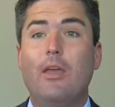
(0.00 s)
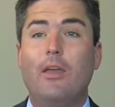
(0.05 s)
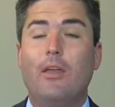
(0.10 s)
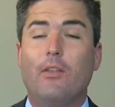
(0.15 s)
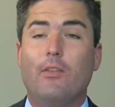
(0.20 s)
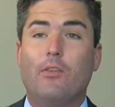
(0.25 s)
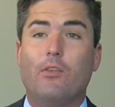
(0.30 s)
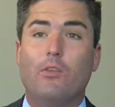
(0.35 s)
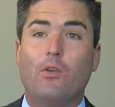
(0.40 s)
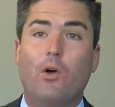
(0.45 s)

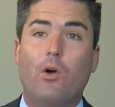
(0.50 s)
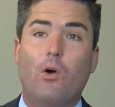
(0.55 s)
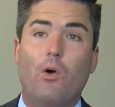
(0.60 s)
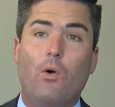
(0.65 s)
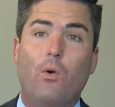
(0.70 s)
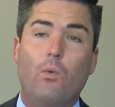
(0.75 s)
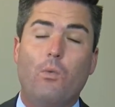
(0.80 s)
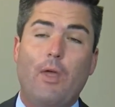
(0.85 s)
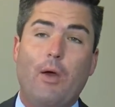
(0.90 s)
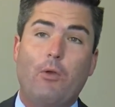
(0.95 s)
And
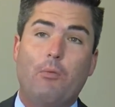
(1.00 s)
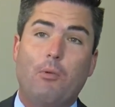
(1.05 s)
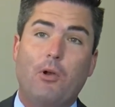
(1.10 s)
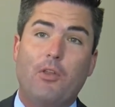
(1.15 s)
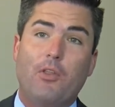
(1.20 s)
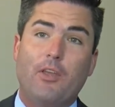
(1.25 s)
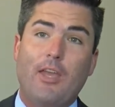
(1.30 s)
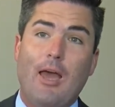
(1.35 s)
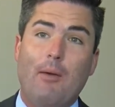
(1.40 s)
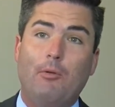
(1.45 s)
so that was part
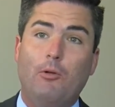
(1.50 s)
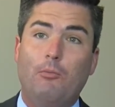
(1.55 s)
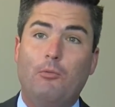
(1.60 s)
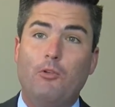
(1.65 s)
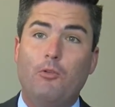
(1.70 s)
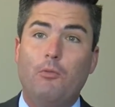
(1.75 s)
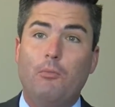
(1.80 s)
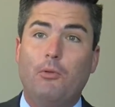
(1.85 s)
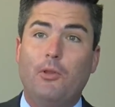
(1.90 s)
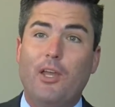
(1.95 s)
of the capital
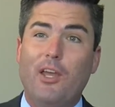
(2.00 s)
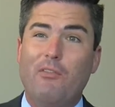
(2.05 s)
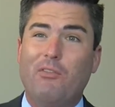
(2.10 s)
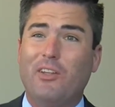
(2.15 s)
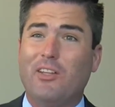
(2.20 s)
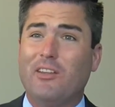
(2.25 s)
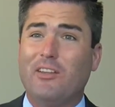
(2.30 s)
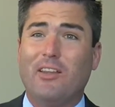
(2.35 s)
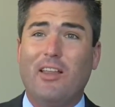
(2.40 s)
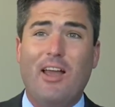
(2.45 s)
improvement plan for
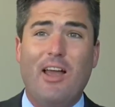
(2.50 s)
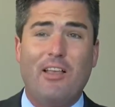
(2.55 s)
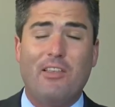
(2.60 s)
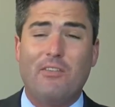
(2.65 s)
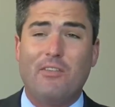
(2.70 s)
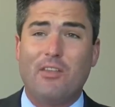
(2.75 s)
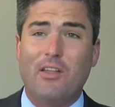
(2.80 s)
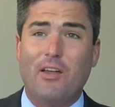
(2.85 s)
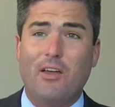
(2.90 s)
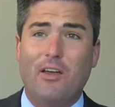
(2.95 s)
like the
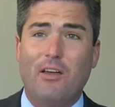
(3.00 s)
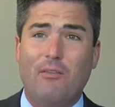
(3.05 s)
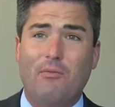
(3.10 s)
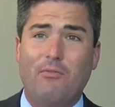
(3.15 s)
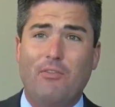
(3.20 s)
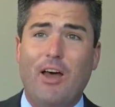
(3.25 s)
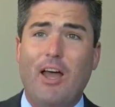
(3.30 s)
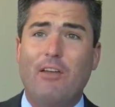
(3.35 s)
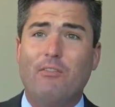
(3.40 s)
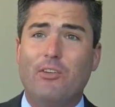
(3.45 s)
last
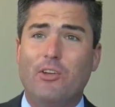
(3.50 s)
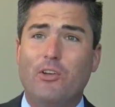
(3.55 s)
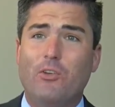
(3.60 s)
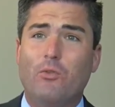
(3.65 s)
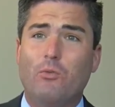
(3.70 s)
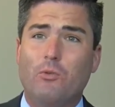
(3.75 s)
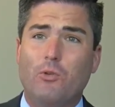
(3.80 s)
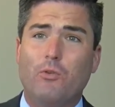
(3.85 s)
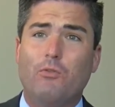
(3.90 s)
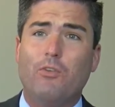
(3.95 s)
5 years.
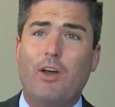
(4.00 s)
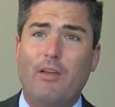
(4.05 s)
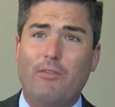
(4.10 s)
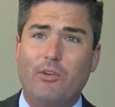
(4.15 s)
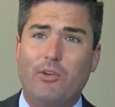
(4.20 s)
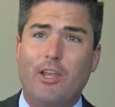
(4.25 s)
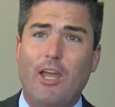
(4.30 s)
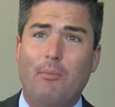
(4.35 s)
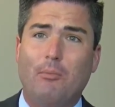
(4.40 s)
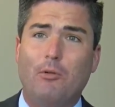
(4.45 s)
We do a
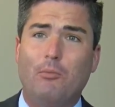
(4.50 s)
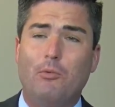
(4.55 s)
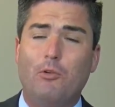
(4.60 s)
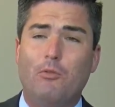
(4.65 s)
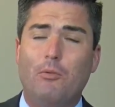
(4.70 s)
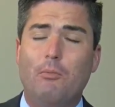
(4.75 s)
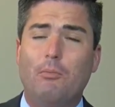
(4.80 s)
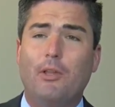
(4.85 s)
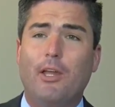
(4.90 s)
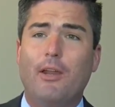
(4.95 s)
5-year capital
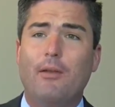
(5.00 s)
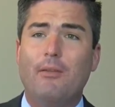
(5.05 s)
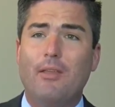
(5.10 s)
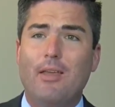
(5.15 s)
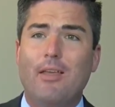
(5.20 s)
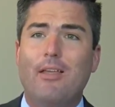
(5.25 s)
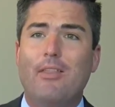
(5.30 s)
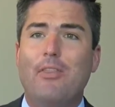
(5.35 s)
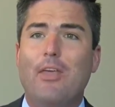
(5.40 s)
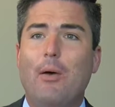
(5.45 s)
improvement plan.
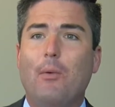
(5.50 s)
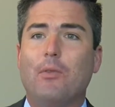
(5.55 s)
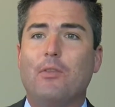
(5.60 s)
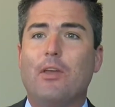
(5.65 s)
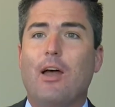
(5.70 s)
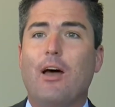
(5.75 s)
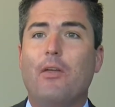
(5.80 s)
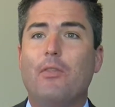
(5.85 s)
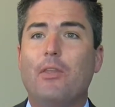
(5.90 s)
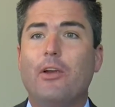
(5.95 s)
That was
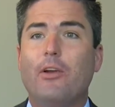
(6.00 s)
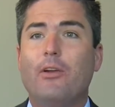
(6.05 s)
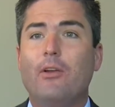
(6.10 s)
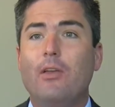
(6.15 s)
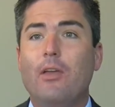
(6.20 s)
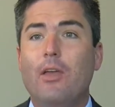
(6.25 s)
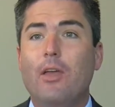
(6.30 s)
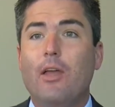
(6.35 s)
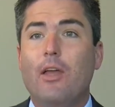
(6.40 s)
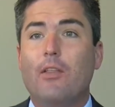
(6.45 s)
on there.
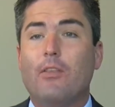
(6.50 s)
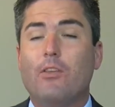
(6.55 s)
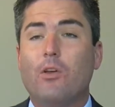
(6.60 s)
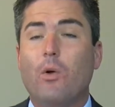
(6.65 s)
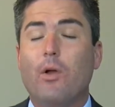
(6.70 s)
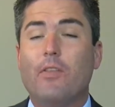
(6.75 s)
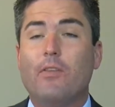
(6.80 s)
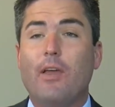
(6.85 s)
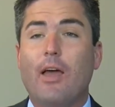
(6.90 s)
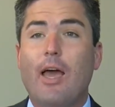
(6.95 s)
And
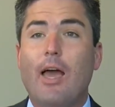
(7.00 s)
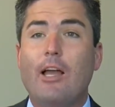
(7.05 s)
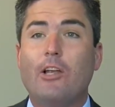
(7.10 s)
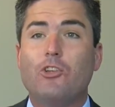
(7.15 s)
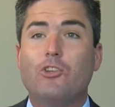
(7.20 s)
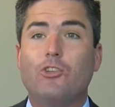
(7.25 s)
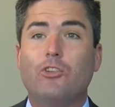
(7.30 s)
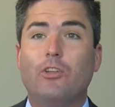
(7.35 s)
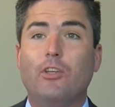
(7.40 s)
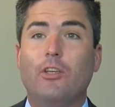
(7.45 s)
so it's
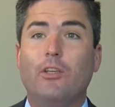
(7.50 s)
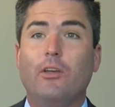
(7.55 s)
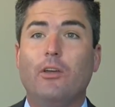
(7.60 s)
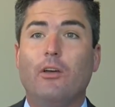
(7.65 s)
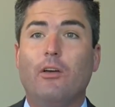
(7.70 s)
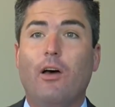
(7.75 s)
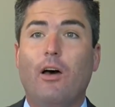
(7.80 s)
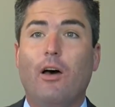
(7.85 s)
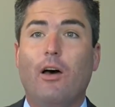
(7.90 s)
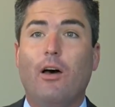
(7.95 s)
actually
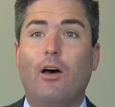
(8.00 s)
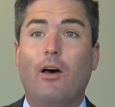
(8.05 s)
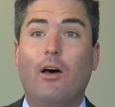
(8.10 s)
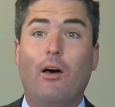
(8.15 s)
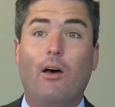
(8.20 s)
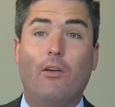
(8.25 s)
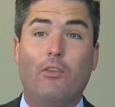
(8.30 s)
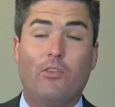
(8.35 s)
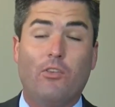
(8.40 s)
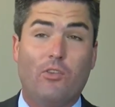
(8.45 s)

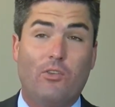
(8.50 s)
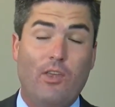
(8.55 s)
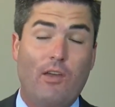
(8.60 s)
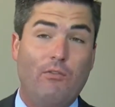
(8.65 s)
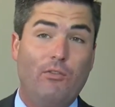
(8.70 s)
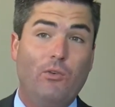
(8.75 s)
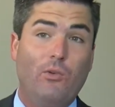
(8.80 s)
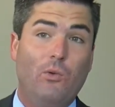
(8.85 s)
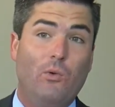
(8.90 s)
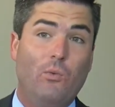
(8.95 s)

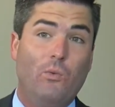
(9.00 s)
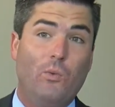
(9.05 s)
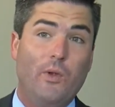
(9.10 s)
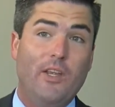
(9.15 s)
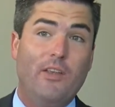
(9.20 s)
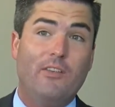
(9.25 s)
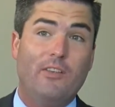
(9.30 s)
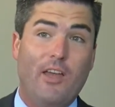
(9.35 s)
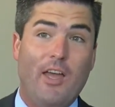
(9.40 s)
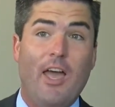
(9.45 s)
several
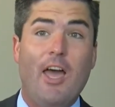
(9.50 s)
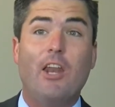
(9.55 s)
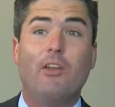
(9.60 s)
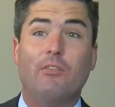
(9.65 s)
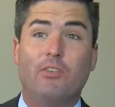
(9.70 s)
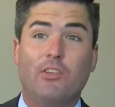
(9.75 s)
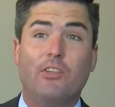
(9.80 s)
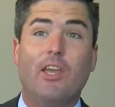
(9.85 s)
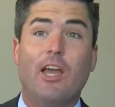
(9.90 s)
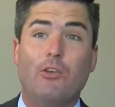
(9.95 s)
weeks ahead of
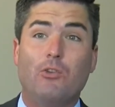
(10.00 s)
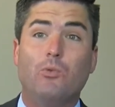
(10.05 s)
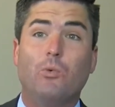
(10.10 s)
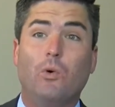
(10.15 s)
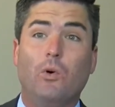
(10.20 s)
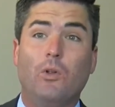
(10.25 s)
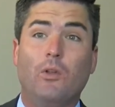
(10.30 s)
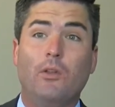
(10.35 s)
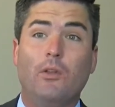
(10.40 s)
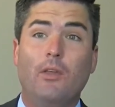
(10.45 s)

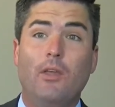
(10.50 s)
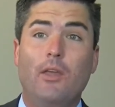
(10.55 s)
schedule.